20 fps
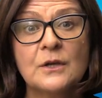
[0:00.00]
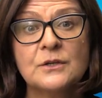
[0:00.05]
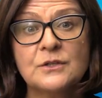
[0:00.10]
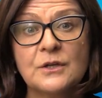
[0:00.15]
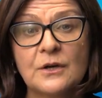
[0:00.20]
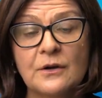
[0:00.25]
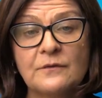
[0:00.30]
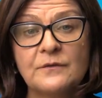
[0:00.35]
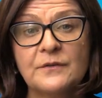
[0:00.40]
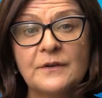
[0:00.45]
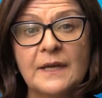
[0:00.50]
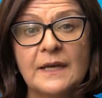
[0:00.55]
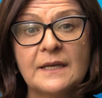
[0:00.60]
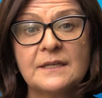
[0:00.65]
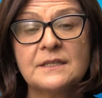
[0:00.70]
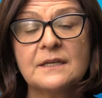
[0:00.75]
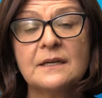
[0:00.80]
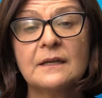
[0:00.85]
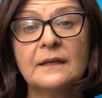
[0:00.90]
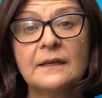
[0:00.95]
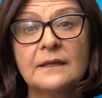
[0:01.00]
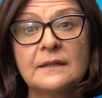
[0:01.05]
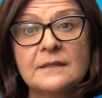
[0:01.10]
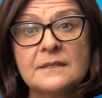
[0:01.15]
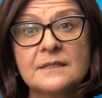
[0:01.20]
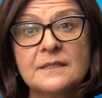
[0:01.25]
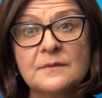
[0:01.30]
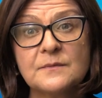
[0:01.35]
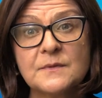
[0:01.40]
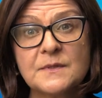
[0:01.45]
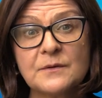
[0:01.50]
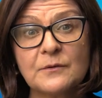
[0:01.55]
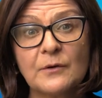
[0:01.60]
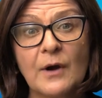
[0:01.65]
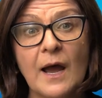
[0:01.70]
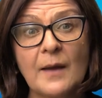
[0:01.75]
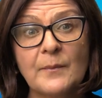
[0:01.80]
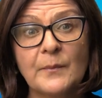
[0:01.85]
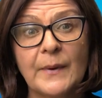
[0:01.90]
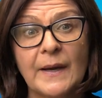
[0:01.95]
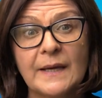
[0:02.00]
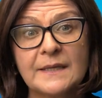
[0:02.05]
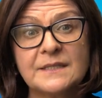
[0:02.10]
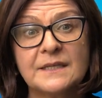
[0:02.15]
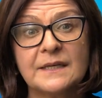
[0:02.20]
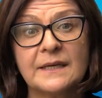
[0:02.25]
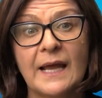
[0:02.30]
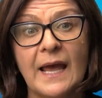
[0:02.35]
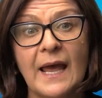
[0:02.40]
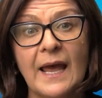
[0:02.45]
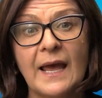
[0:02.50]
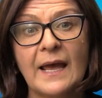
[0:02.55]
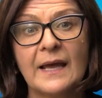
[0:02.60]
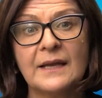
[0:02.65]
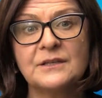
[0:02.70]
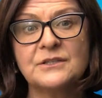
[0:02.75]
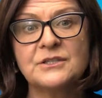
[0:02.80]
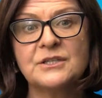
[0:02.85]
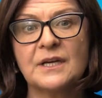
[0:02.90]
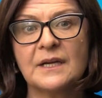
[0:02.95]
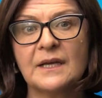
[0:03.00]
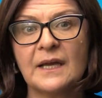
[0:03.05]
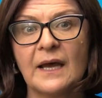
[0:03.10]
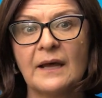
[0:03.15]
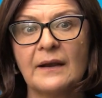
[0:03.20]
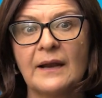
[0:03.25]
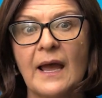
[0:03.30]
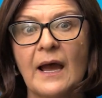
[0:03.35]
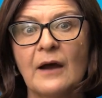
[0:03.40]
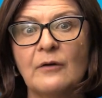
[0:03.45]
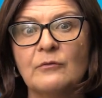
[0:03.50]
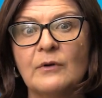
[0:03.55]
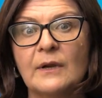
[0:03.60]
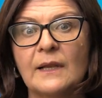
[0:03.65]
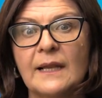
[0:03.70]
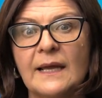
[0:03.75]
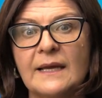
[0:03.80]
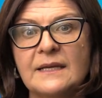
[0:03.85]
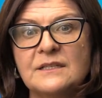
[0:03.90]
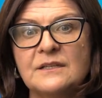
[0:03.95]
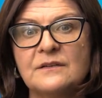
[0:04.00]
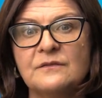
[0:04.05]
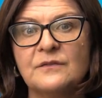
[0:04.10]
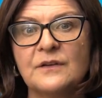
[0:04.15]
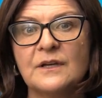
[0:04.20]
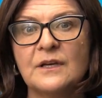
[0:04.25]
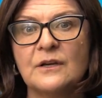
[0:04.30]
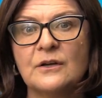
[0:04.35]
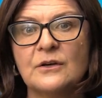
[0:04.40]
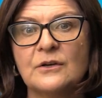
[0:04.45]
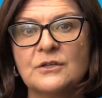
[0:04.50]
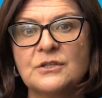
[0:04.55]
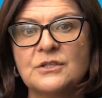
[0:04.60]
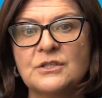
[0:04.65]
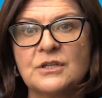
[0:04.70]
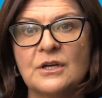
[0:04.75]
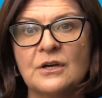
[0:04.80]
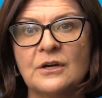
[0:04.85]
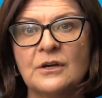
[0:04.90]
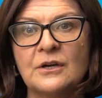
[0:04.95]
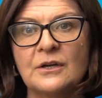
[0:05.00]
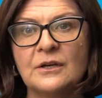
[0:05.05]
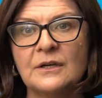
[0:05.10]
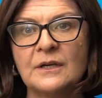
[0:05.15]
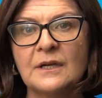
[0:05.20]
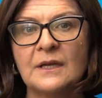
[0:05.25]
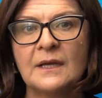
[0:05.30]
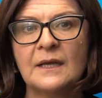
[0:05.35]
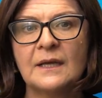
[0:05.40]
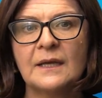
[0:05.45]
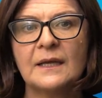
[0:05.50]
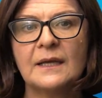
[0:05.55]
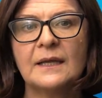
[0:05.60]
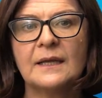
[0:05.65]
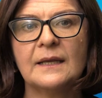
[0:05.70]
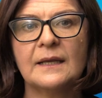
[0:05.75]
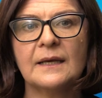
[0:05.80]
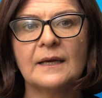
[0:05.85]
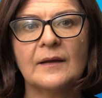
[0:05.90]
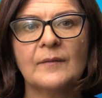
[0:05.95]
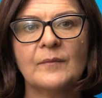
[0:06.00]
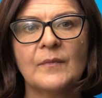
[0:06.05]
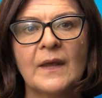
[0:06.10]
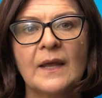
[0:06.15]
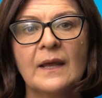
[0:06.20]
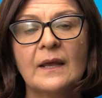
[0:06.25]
don't forget to click the subscribe button and check out our related videos shown here.